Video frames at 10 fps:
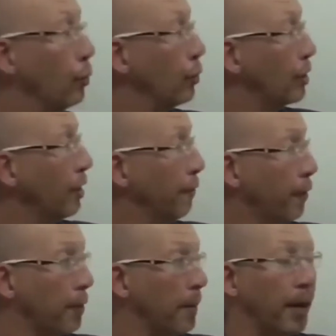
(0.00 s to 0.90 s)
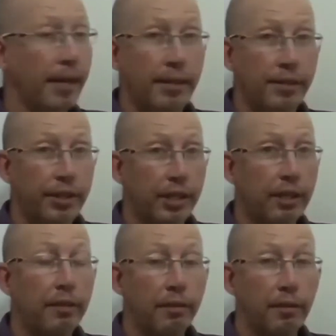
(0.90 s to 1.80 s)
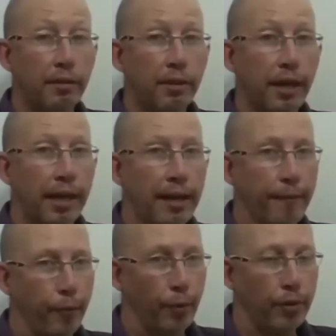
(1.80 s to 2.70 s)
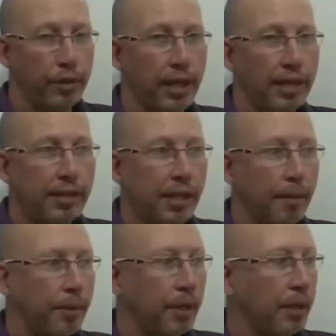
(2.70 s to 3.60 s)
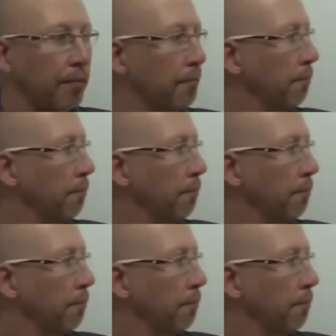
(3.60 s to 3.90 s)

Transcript: use the verb ing, if we're saying something